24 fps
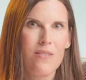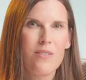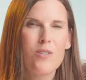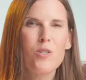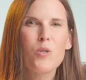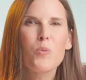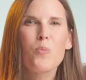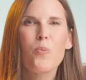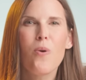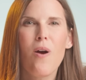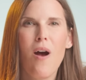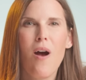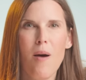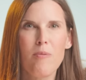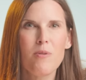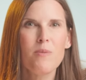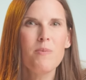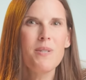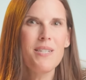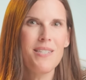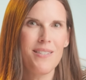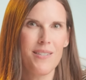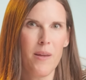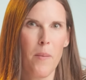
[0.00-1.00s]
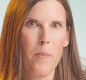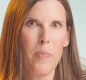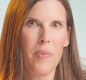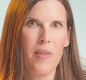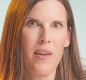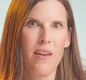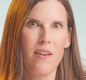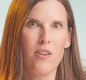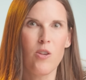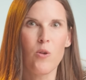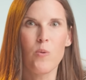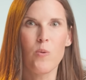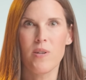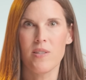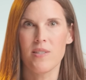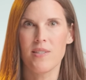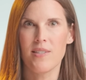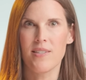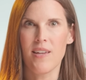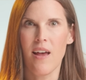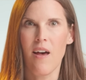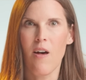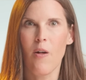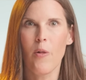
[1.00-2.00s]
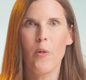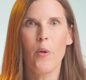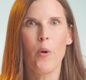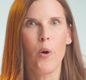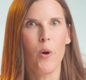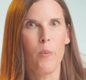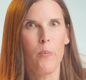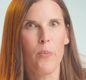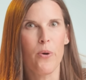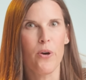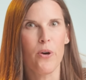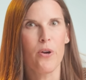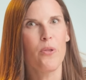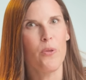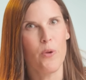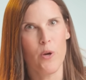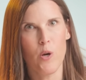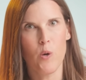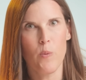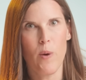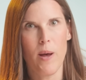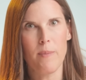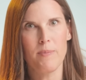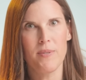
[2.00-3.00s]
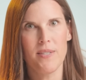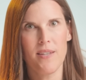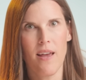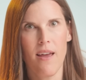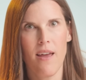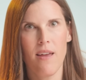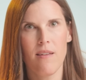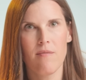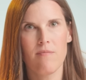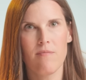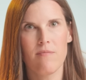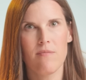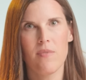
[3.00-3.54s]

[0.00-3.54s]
there's probably something you can sell or book through your website,